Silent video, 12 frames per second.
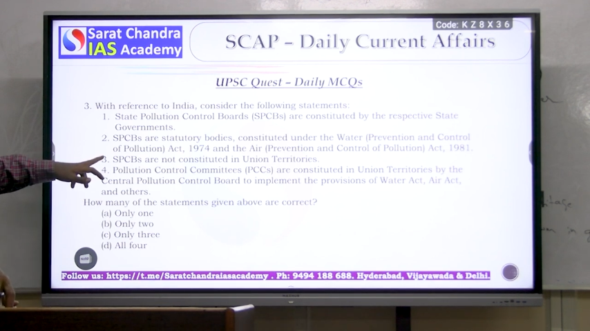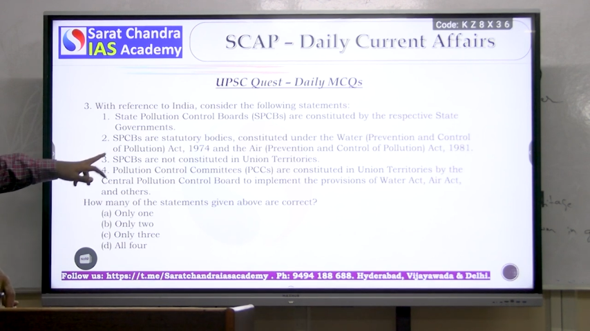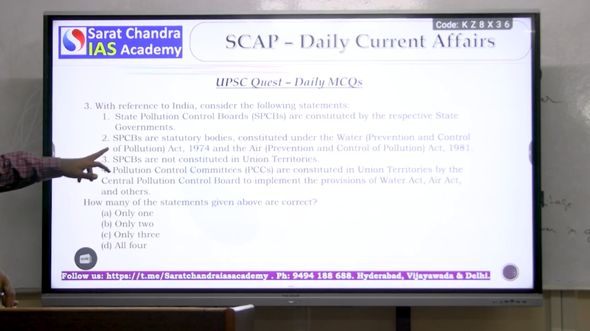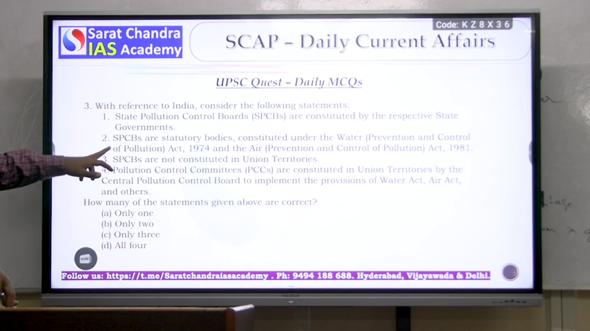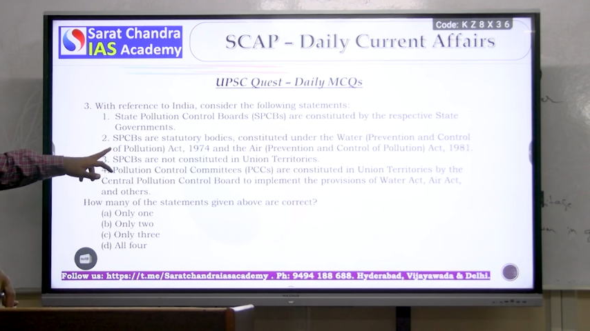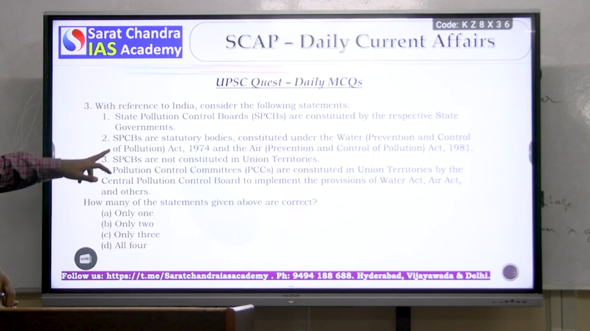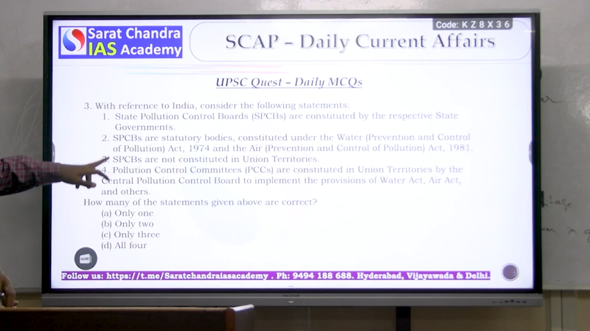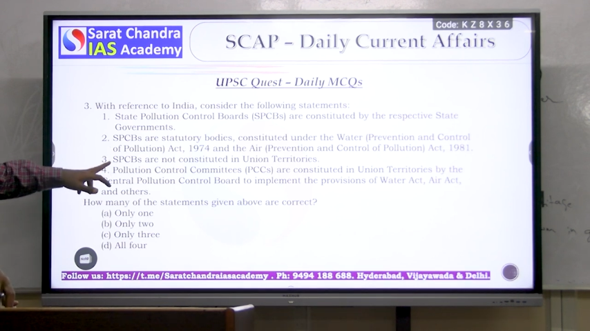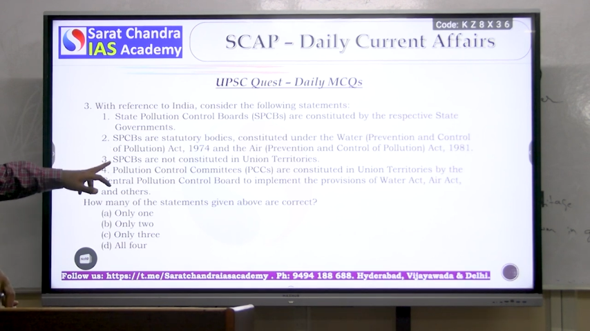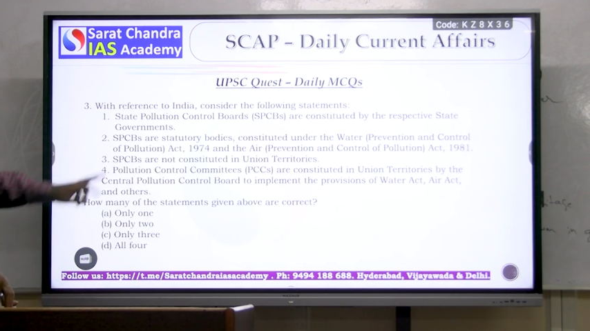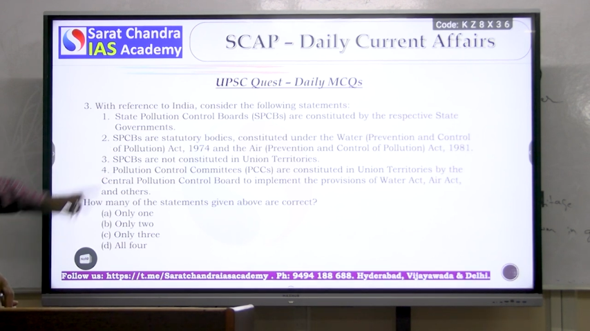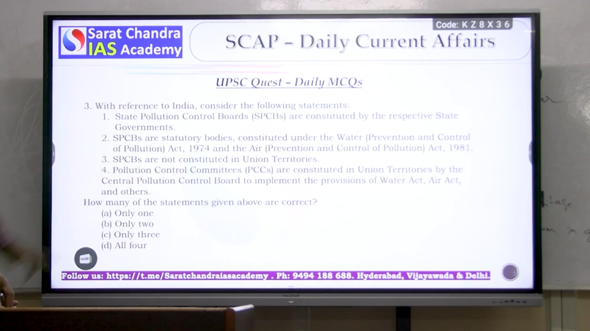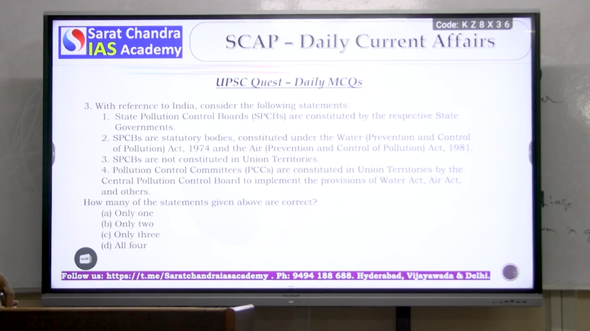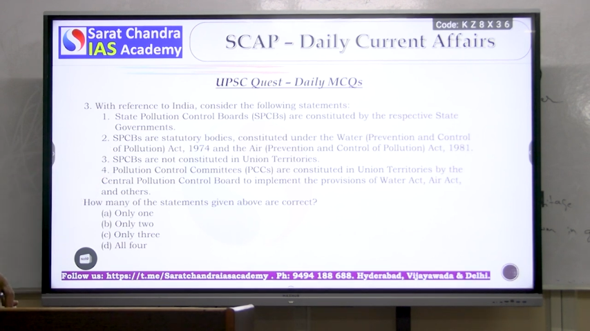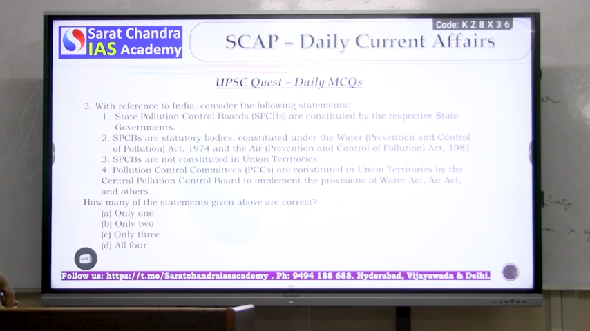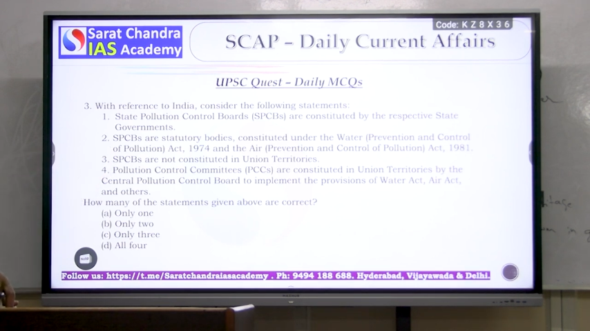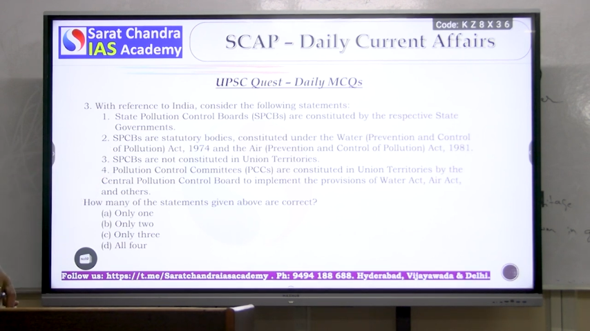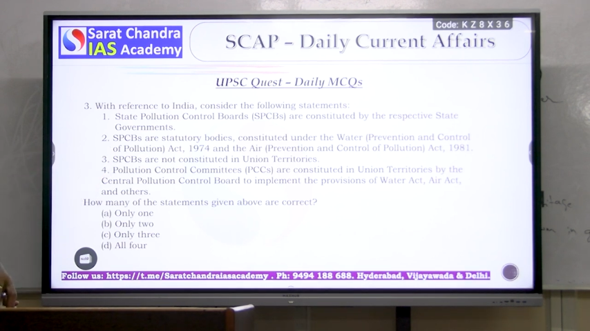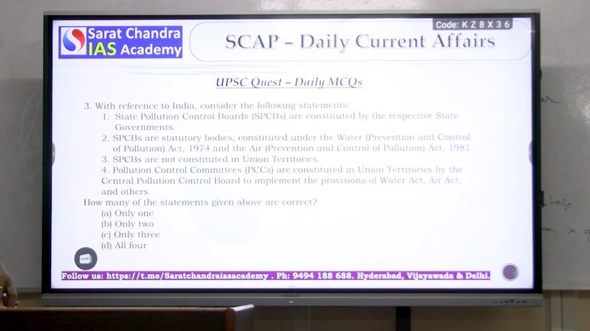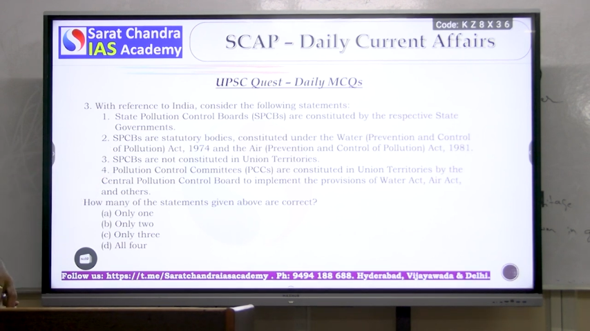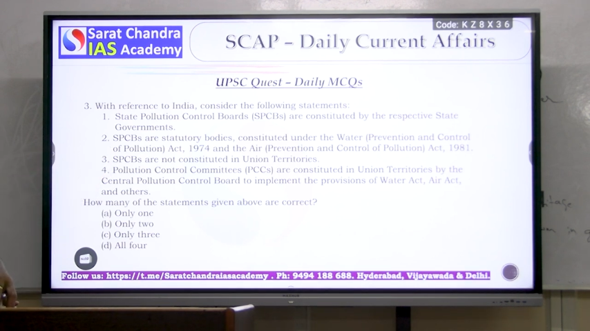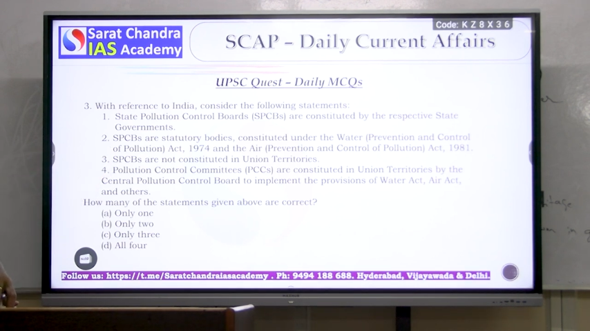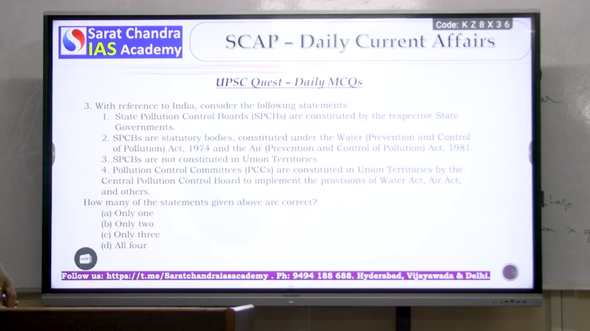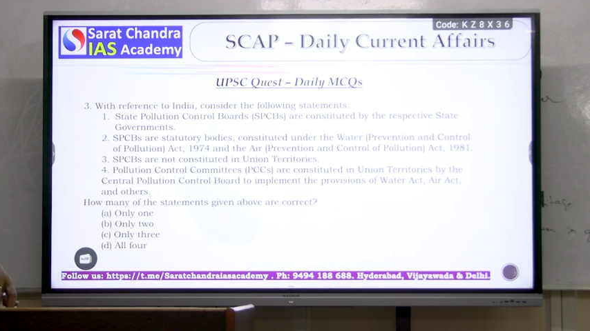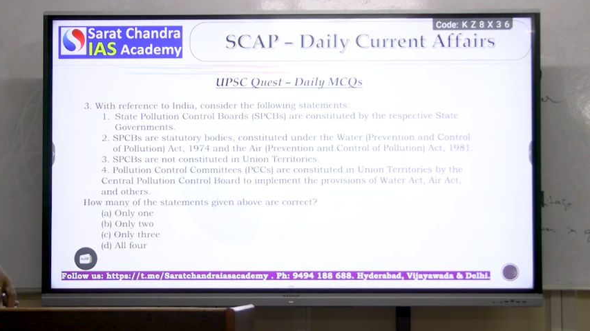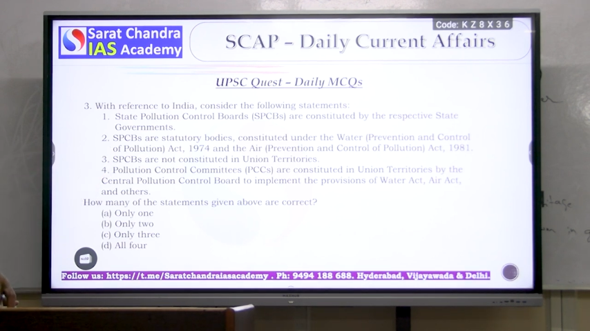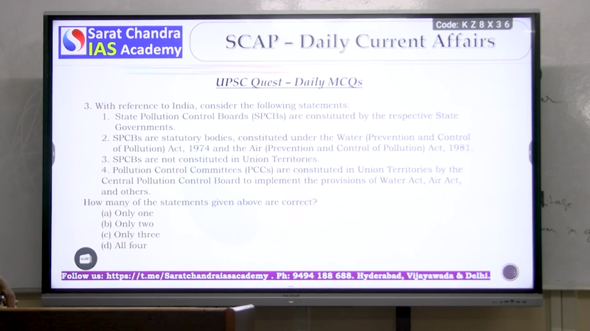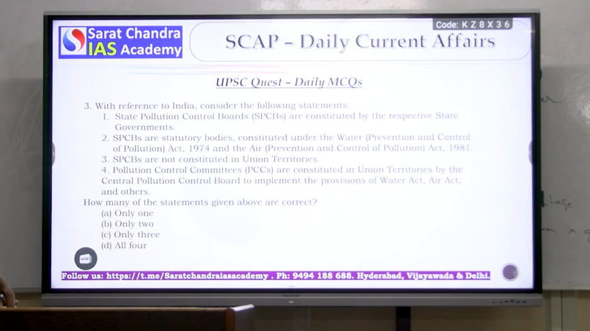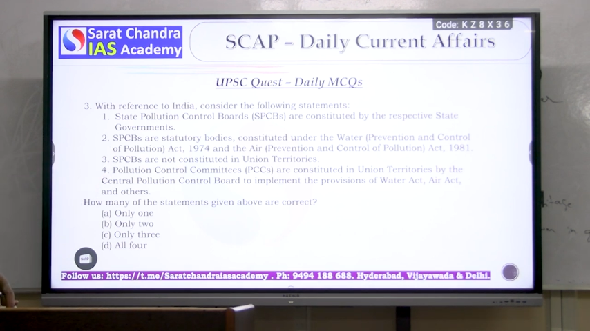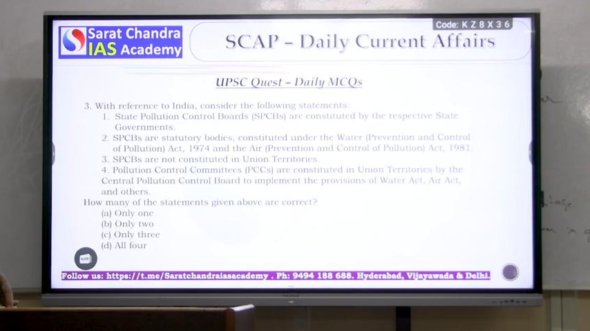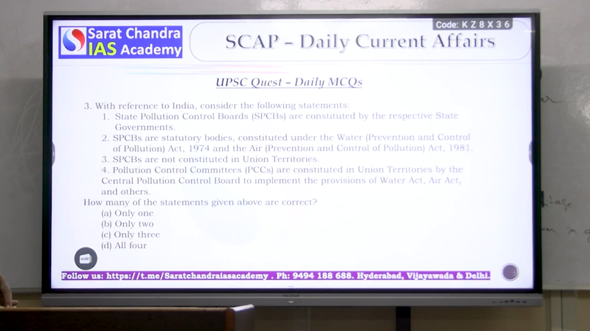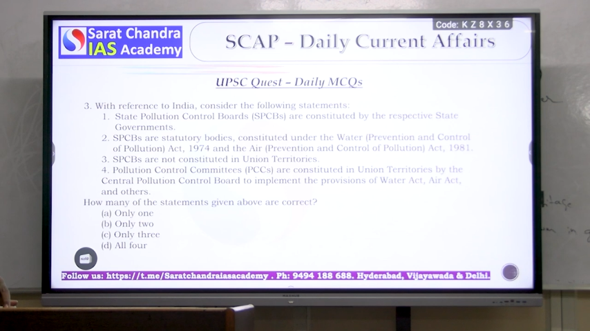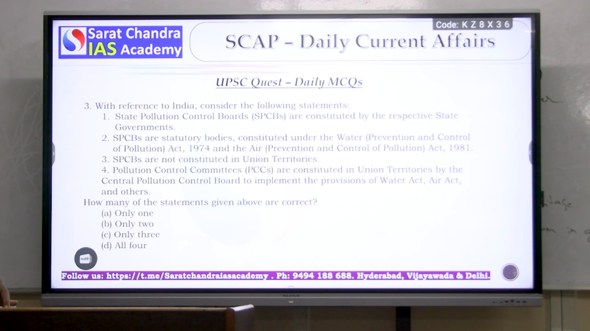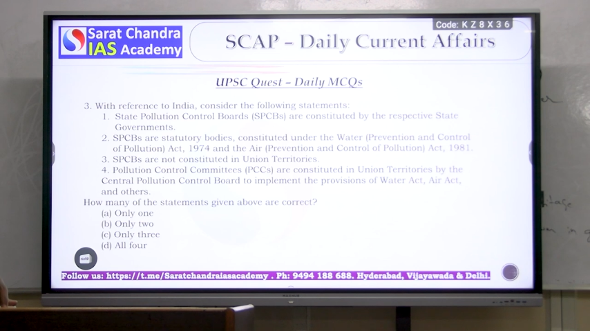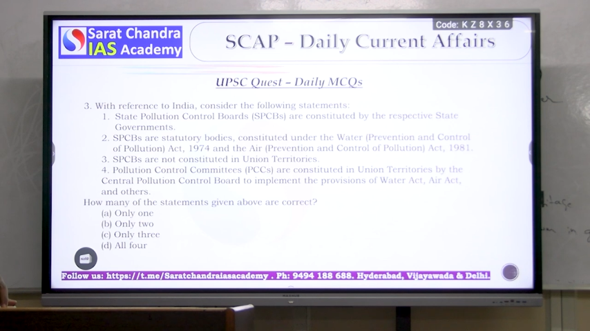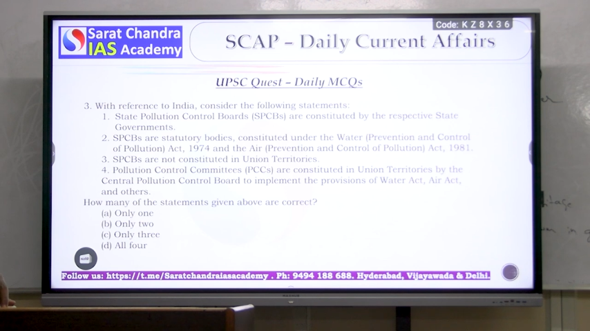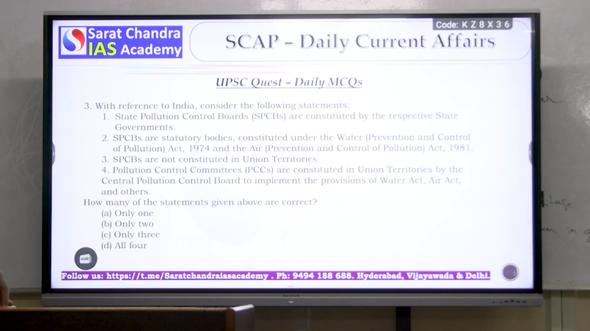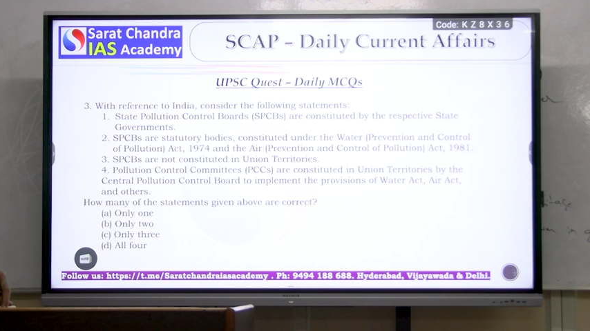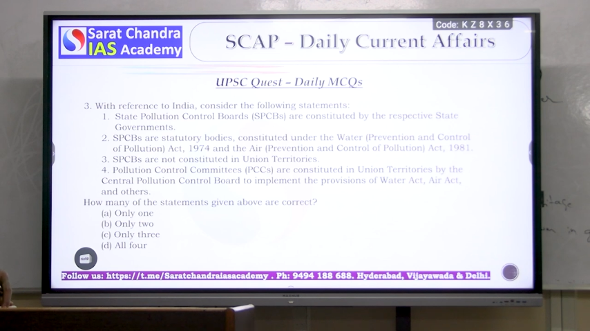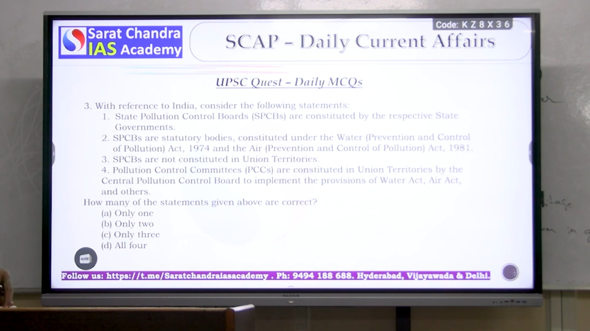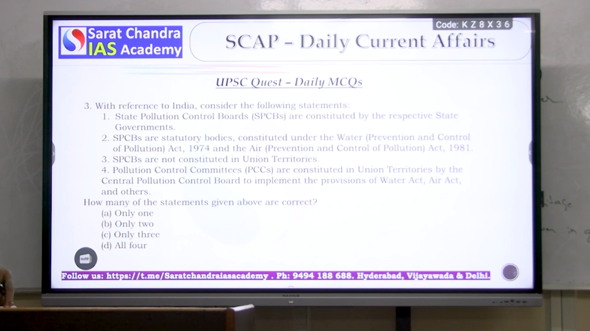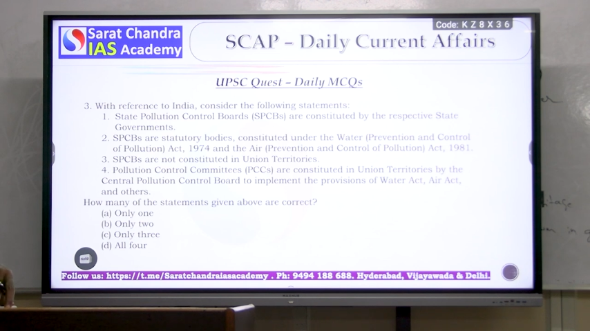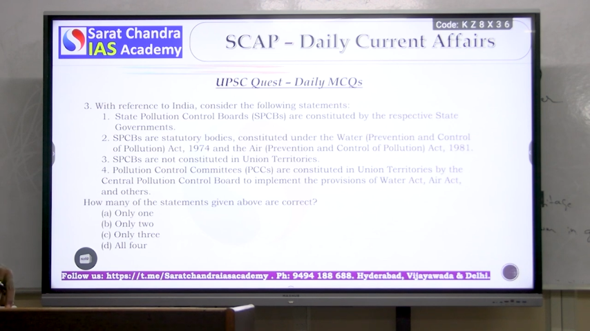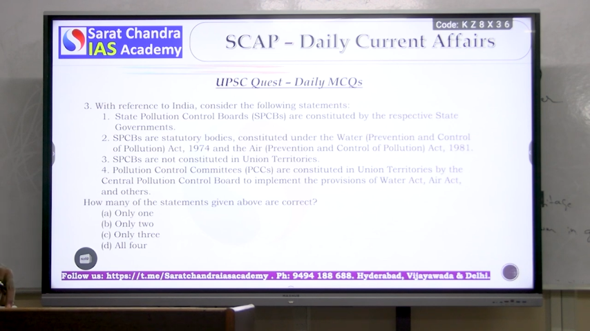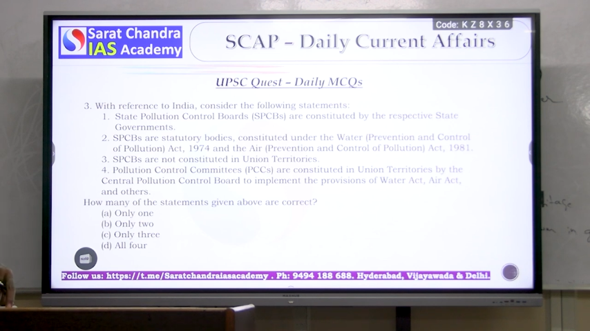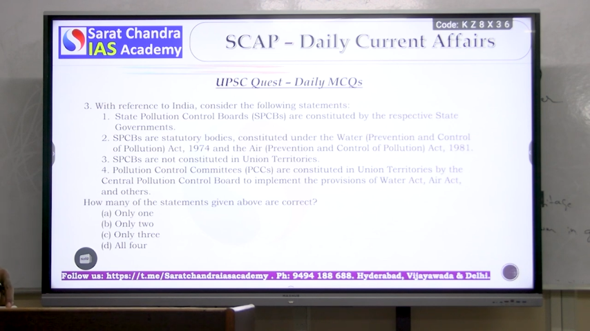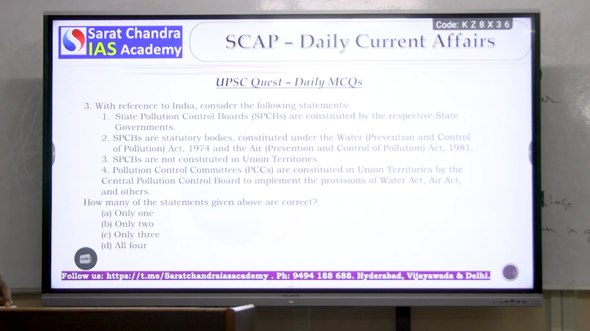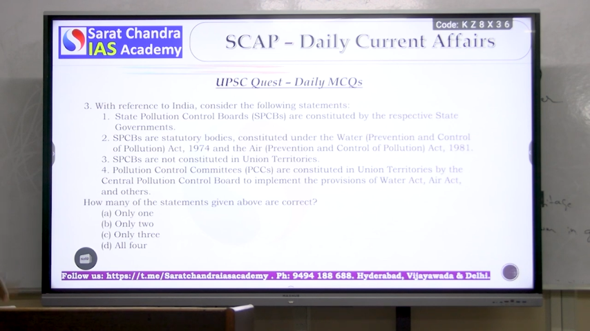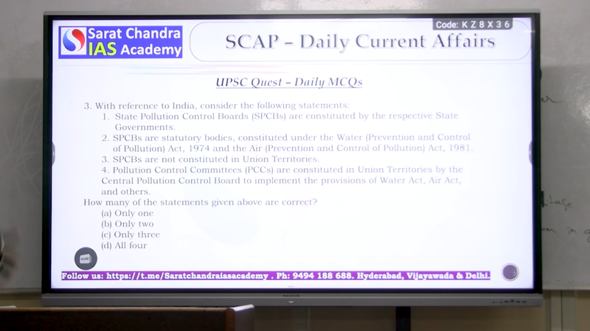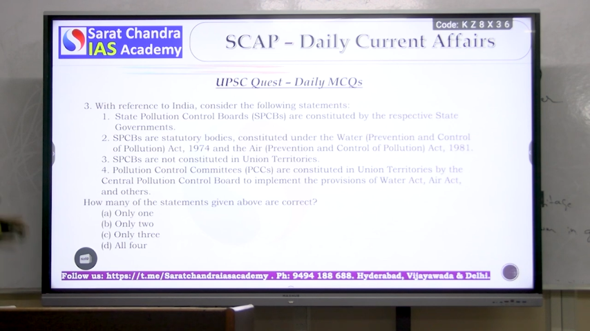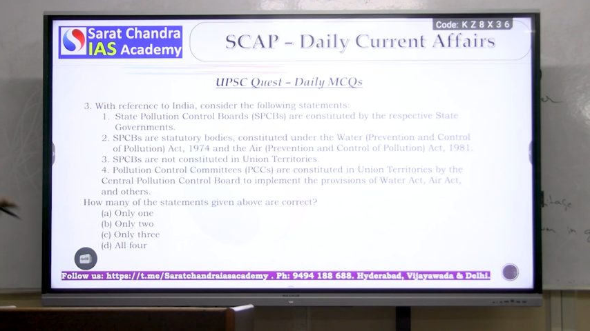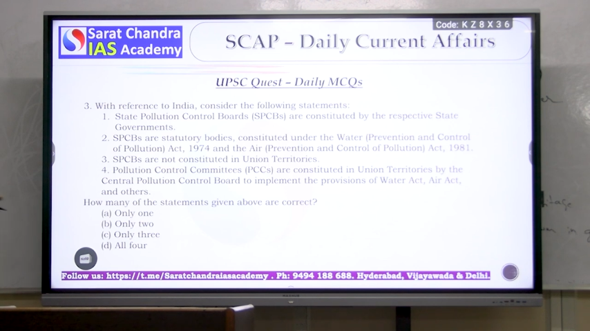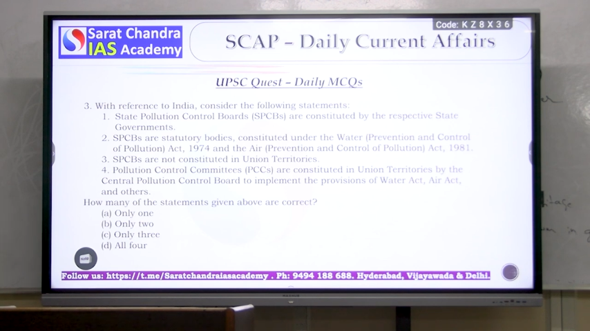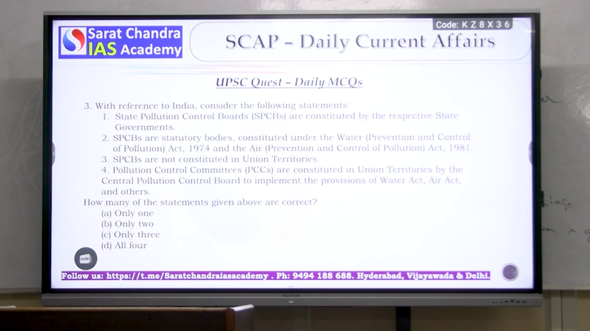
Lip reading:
Nobody's mouth can be seen.